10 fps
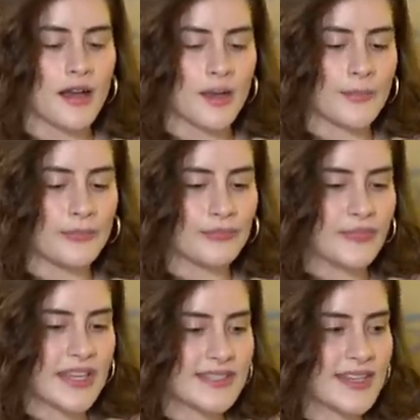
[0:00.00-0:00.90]
um,
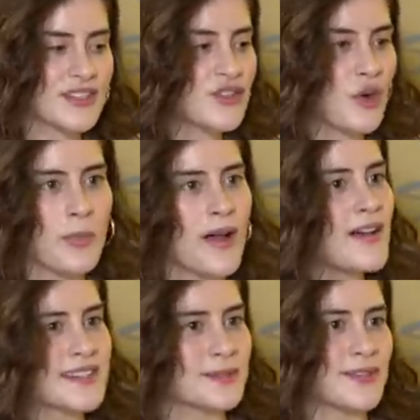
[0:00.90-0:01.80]
It's, it's so
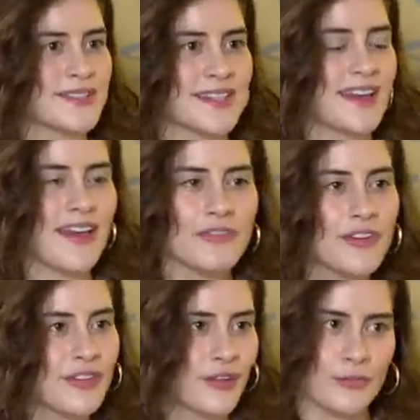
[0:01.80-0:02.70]
possible to get
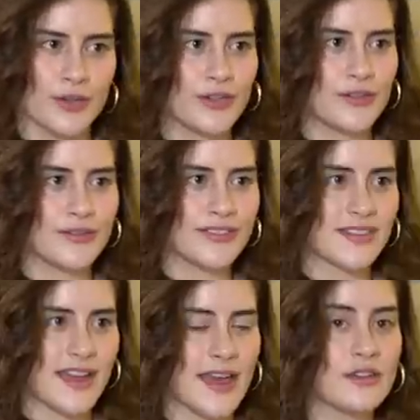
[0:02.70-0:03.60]
everything
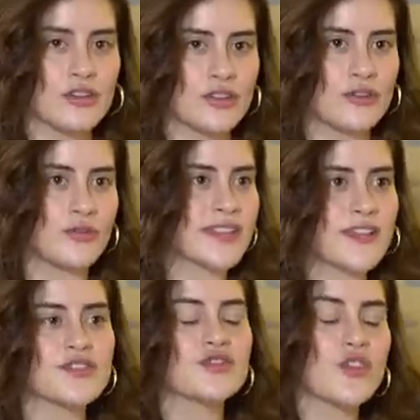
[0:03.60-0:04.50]
reused, and you save
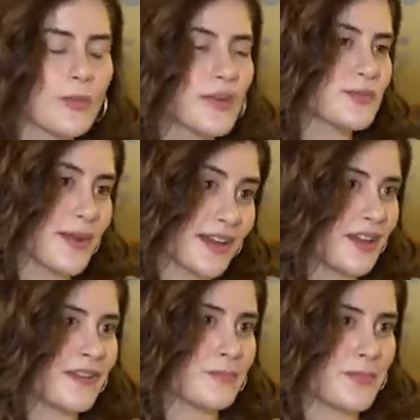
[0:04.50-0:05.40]
so much
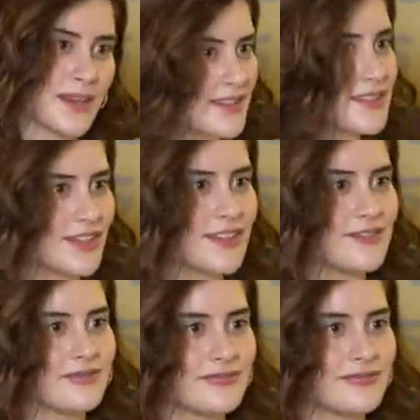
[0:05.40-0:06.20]
money because of it.